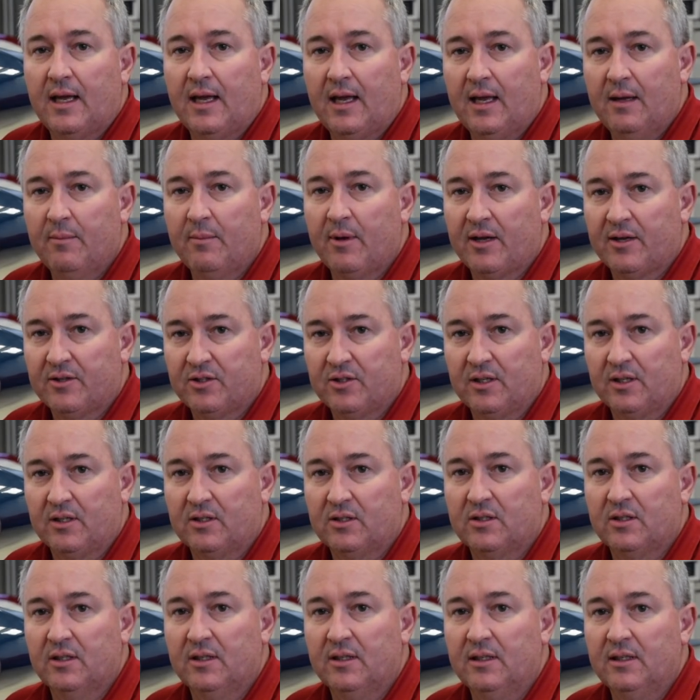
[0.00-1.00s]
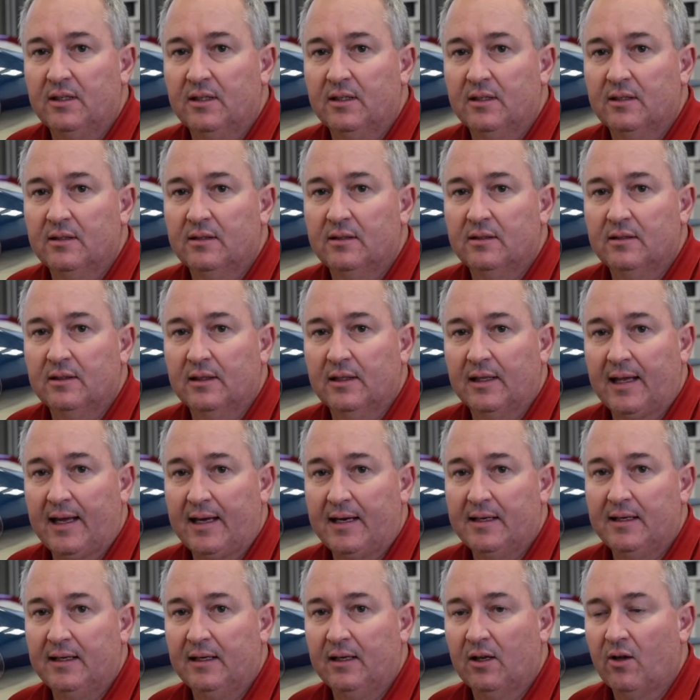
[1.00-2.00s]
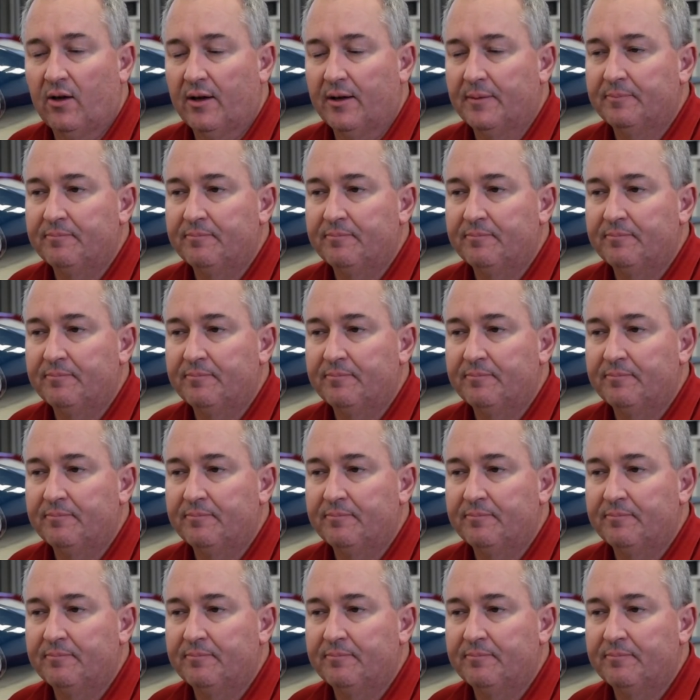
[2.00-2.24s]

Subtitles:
MR16 landing light.